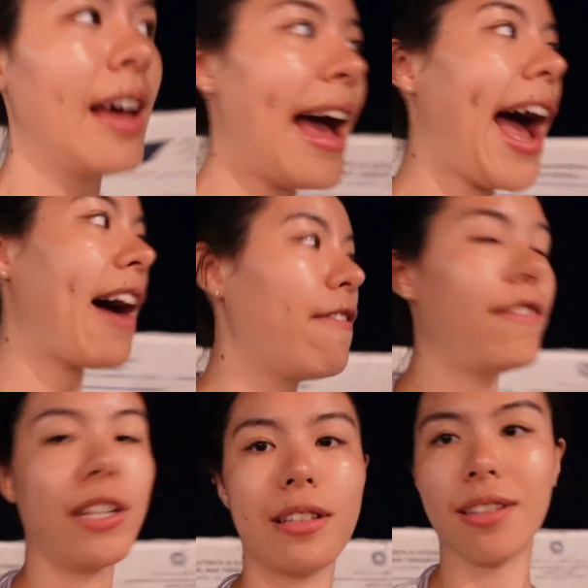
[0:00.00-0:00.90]
half
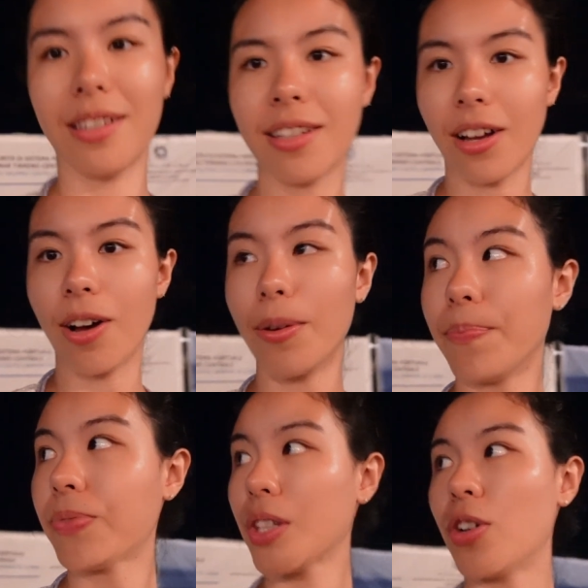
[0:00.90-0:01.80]
in
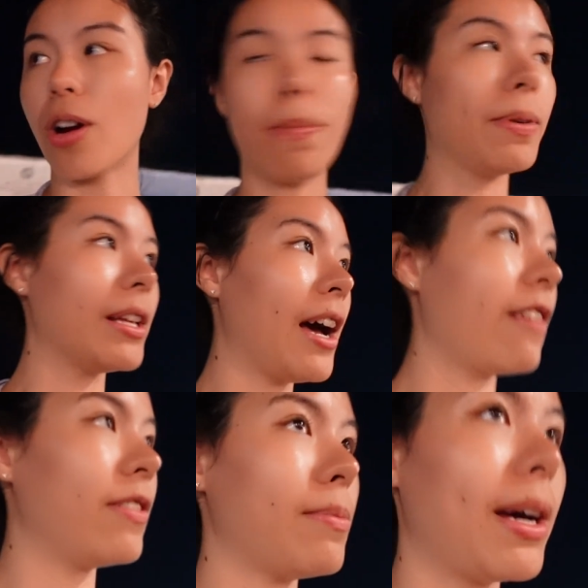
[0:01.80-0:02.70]
um, Europe and
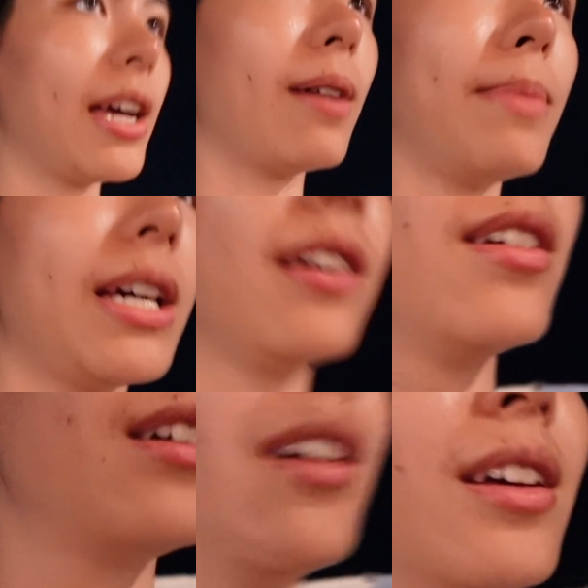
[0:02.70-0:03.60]
half in Miami.
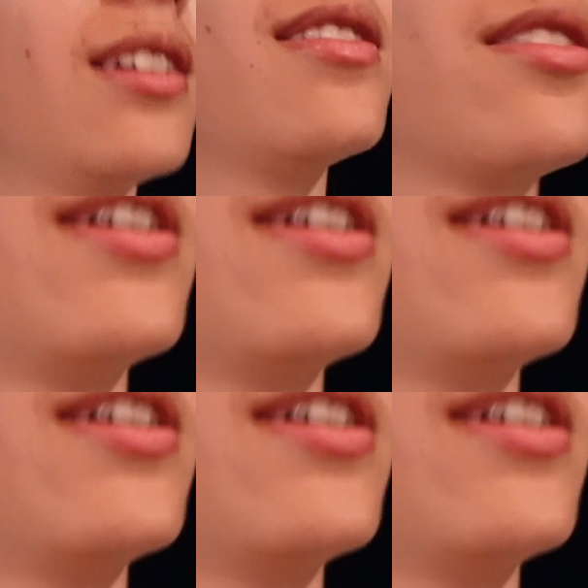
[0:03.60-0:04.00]
So